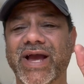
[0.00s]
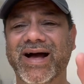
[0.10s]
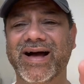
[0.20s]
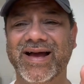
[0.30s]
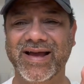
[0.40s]

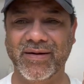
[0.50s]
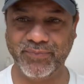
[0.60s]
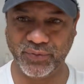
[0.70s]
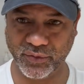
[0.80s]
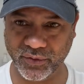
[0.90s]
guy
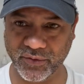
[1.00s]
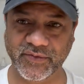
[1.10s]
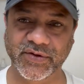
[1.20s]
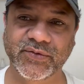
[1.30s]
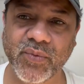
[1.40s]

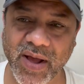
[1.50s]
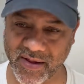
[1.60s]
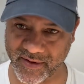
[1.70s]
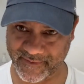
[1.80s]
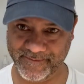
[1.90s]
approved as
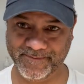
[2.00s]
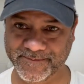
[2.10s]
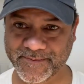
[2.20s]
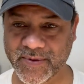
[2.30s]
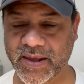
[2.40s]
well.
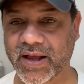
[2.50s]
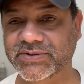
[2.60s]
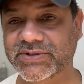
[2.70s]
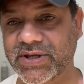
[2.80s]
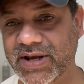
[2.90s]
I'll
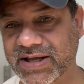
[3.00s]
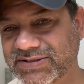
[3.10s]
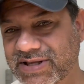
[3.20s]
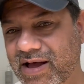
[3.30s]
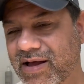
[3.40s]
see you
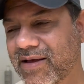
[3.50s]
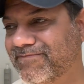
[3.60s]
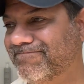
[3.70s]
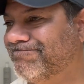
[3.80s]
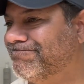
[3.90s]
next
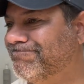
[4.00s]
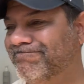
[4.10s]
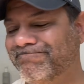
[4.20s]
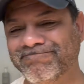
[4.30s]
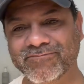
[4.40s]
time,
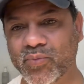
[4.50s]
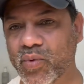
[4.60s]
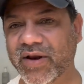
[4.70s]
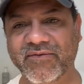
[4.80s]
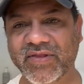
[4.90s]

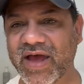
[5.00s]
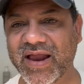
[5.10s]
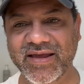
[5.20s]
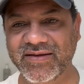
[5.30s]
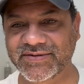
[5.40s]
whenever that
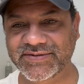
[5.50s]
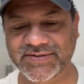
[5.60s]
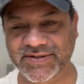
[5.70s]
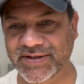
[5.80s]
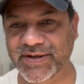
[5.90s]

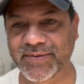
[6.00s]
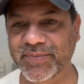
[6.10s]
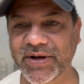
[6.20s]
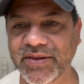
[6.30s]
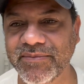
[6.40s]
is.
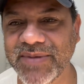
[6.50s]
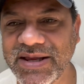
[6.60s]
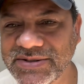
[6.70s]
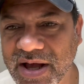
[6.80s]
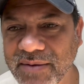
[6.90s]
But in the
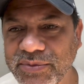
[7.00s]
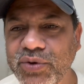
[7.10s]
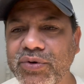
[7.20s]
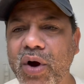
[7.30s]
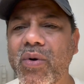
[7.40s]
meantime, you
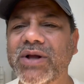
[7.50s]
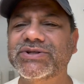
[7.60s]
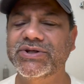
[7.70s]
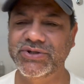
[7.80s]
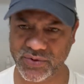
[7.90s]
know what
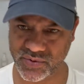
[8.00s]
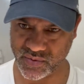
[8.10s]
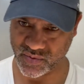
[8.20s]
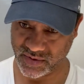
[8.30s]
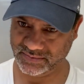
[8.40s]
to
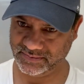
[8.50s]
do